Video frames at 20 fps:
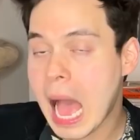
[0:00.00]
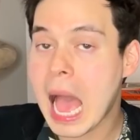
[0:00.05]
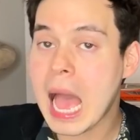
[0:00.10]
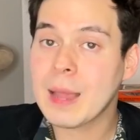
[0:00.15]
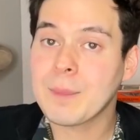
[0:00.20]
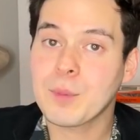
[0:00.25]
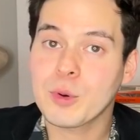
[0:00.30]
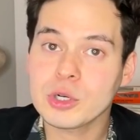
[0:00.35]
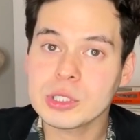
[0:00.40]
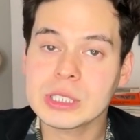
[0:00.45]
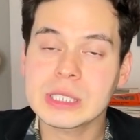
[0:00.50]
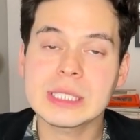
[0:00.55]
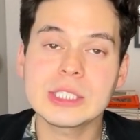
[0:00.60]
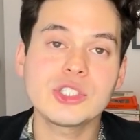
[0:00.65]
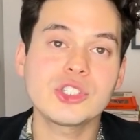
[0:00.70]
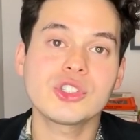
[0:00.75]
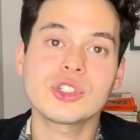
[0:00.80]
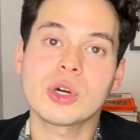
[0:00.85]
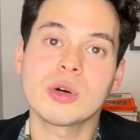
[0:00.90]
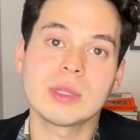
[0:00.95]
I personally
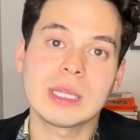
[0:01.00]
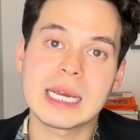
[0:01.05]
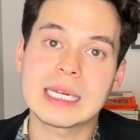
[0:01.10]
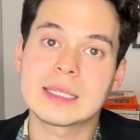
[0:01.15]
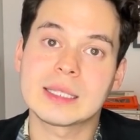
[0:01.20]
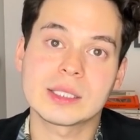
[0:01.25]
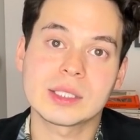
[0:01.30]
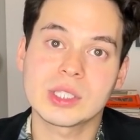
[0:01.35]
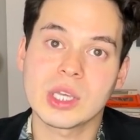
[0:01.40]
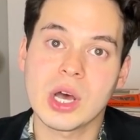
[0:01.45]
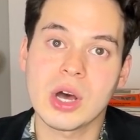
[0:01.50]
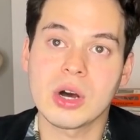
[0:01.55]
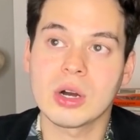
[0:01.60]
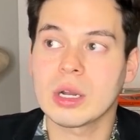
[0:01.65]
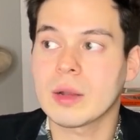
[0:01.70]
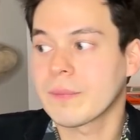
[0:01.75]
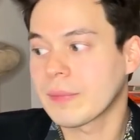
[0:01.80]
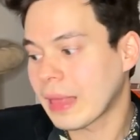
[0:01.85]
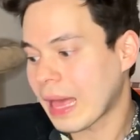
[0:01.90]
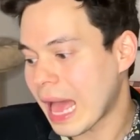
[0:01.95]
just don't like the
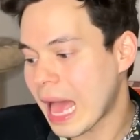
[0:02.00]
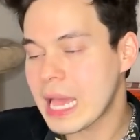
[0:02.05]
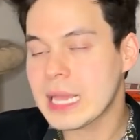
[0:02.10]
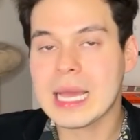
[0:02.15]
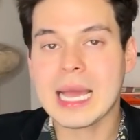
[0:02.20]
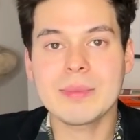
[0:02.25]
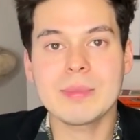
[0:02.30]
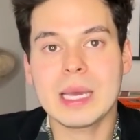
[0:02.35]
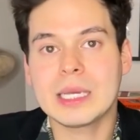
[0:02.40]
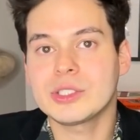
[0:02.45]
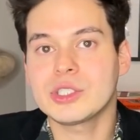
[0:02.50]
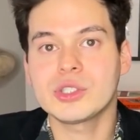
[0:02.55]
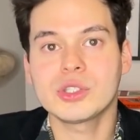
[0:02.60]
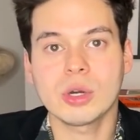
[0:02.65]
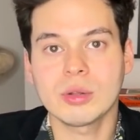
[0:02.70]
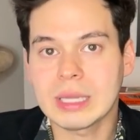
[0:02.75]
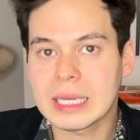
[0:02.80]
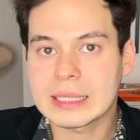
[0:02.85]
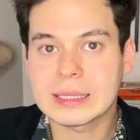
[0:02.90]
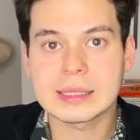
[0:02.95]
song. I, I mean, I just
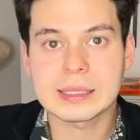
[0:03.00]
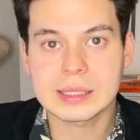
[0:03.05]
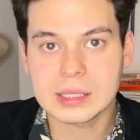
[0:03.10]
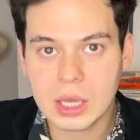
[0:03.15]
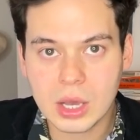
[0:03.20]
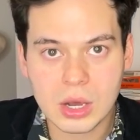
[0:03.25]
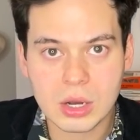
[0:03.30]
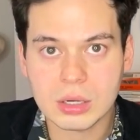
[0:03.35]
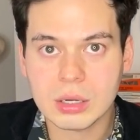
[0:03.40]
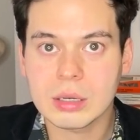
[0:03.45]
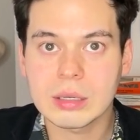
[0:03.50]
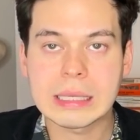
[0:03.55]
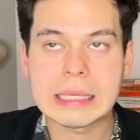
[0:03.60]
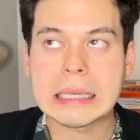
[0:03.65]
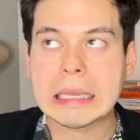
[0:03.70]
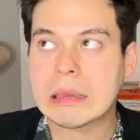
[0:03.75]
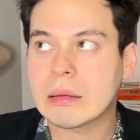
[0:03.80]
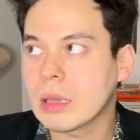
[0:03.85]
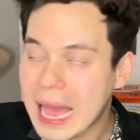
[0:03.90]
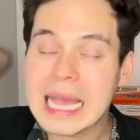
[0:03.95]
don't like the song.
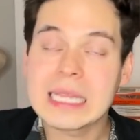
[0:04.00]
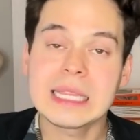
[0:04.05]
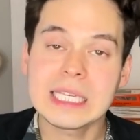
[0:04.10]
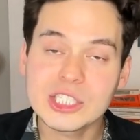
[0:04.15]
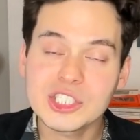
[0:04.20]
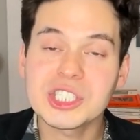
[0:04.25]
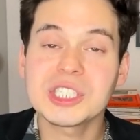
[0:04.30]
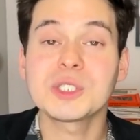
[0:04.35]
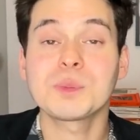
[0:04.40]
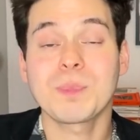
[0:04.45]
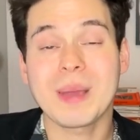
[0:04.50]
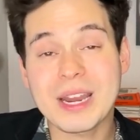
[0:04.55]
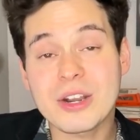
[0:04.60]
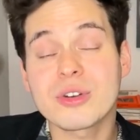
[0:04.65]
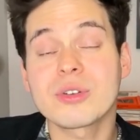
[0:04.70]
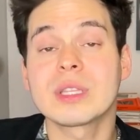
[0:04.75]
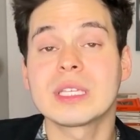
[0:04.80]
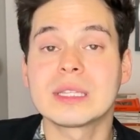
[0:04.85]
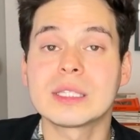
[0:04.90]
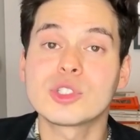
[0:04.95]
I think she's
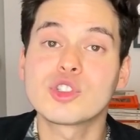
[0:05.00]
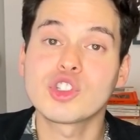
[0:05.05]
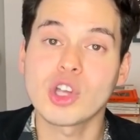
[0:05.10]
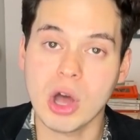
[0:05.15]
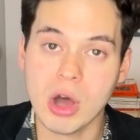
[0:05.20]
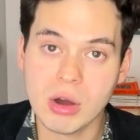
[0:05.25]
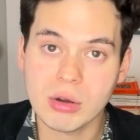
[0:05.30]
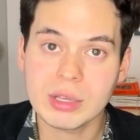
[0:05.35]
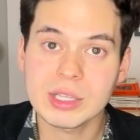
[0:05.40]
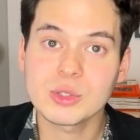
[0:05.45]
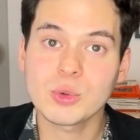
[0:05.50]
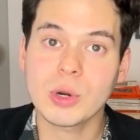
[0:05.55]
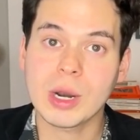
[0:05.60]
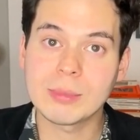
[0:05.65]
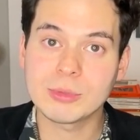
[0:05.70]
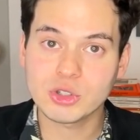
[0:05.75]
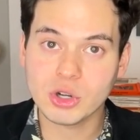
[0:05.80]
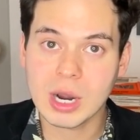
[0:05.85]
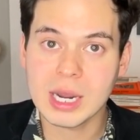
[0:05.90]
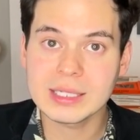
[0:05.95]
better than the song, is what
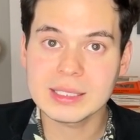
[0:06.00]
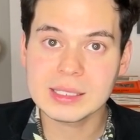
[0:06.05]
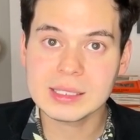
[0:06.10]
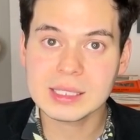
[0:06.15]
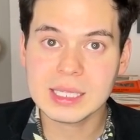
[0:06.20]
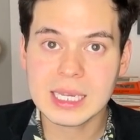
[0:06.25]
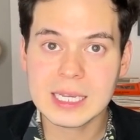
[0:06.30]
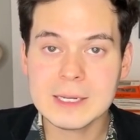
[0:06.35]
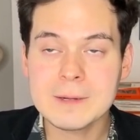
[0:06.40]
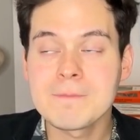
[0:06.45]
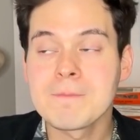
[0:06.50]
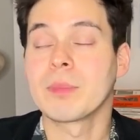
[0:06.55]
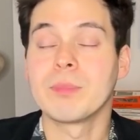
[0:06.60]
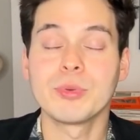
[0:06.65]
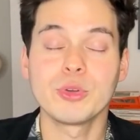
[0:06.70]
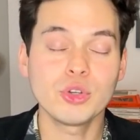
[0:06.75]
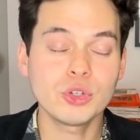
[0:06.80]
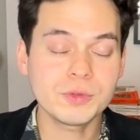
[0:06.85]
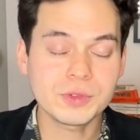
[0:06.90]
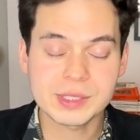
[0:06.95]
I'm trying to say.
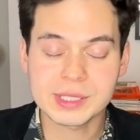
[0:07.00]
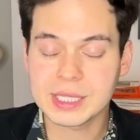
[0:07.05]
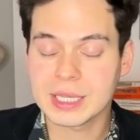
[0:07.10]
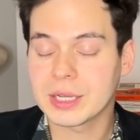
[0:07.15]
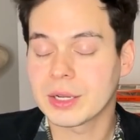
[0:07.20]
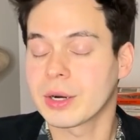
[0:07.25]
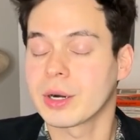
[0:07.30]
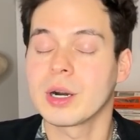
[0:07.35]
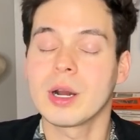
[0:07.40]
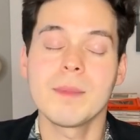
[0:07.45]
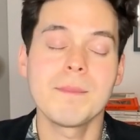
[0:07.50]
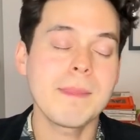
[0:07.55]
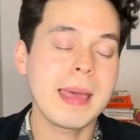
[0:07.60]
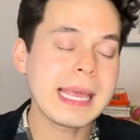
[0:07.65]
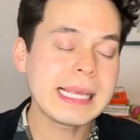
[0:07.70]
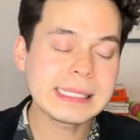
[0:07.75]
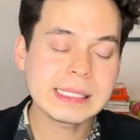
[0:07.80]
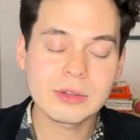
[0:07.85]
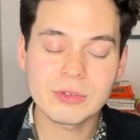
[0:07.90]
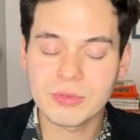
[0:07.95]
Beautiful singer,
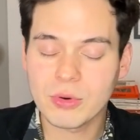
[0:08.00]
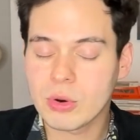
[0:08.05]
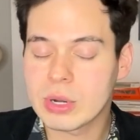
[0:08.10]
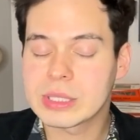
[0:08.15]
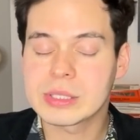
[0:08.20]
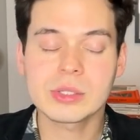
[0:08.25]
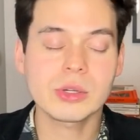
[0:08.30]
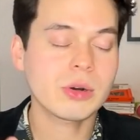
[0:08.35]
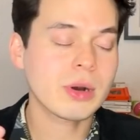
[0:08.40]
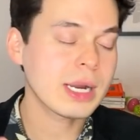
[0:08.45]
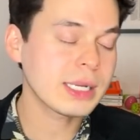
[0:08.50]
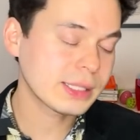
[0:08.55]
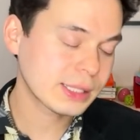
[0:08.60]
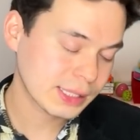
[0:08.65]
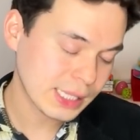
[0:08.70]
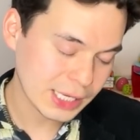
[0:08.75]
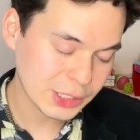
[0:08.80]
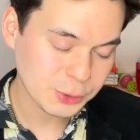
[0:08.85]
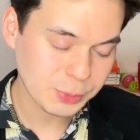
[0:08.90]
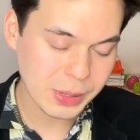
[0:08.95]
amazing voice, great
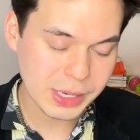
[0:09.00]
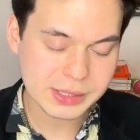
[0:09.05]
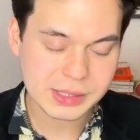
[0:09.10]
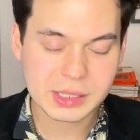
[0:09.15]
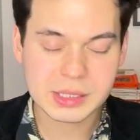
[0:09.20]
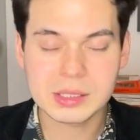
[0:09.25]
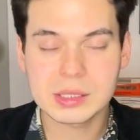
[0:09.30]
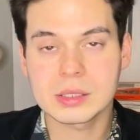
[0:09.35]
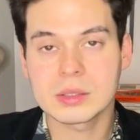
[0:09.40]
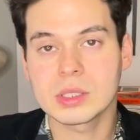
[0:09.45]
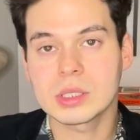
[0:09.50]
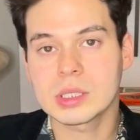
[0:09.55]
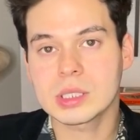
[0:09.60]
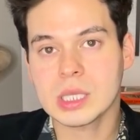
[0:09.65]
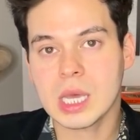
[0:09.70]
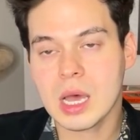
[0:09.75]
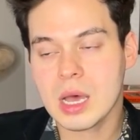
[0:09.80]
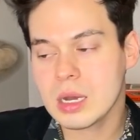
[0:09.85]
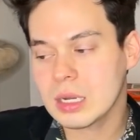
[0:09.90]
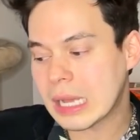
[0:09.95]
stage presence. The
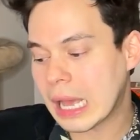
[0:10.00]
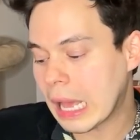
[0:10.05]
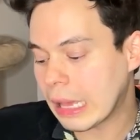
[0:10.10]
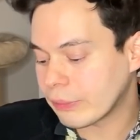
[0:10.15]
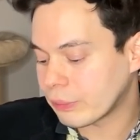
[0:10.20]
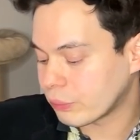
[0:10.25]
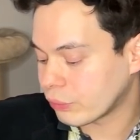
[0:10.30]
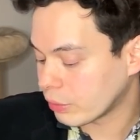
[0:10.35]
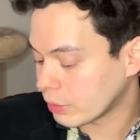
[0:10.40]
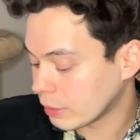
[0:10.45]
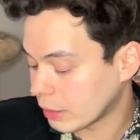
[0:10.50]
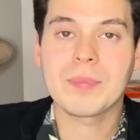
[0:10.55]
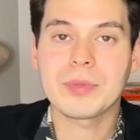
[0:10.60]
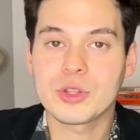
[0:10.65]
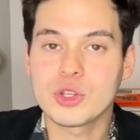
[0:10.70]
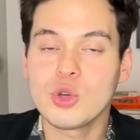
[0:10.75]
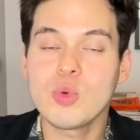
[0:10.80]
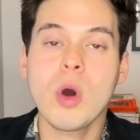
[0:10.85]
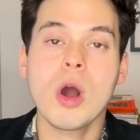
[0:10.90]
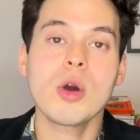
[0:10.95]
song, I,
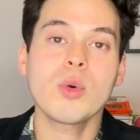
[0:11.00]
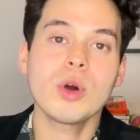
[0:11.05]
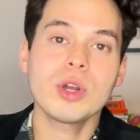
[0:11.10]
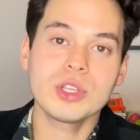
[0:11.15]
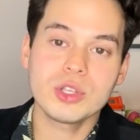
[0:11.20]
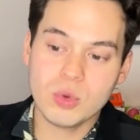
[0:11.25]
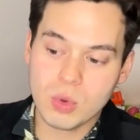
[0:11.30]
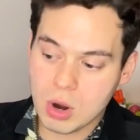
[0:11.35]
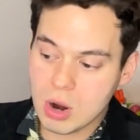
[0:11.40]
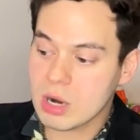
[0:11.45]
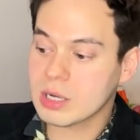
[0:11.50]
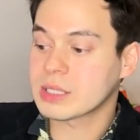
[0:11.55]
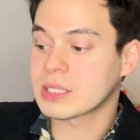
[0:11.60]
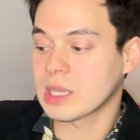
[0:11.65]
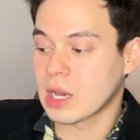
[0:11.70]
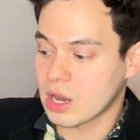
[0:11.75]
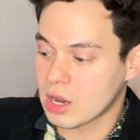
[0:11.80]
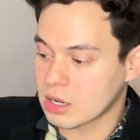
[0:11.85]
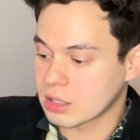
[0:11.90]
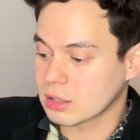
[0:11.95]
you are what you are
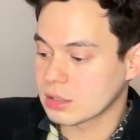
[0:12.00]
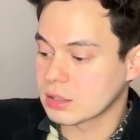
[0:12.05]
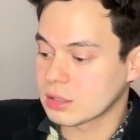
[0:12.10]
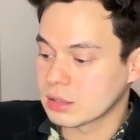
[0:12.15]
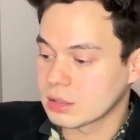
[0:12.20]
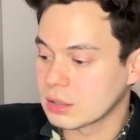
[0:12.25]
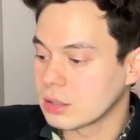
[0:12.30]
song.